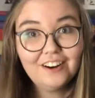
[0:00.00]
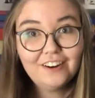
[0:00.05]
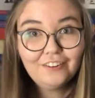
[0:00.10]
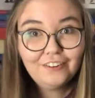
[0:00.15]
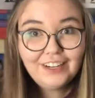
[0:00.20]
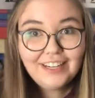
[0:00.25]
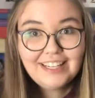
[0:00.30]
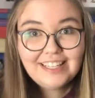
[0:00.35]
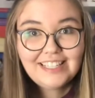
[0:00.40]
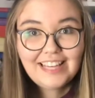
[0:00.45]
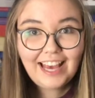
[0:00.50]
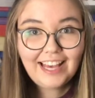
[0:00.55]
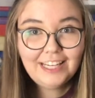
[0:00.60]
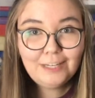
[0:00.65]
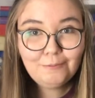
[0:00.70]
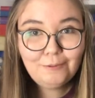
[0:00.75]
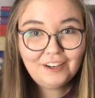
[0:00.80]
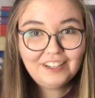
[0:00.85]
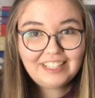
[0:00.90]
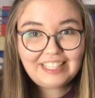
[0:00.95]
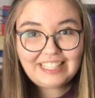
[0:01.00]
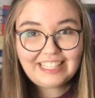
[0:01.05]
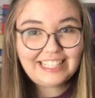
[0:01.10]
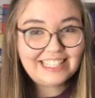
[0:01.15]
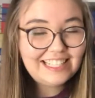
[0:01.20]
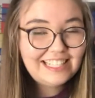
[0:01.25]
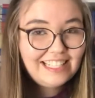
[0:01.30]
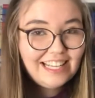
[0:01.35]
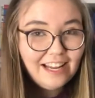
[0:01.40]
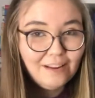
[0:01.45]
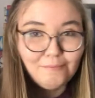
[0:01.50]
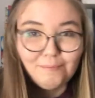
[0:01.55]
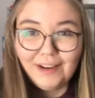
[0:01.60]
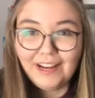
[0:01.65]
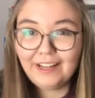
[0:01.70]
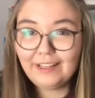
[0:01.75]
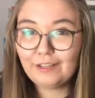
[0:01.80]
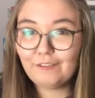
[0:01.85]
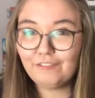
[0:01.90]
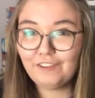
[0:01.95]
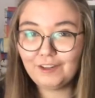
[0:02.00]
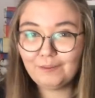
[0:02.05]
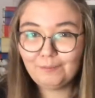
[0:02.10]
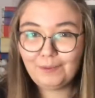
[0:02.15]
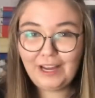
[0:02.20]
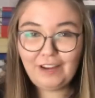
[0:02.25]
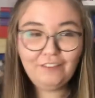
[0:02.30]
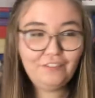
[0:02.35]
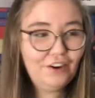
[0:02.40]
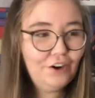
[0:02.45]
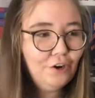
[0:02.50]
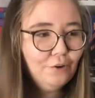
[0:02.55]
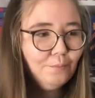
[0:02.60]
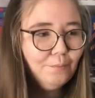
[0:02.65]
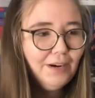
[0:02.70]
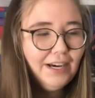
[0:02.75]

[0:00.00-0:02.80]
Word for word: really tiny pockets that barely fit my phone,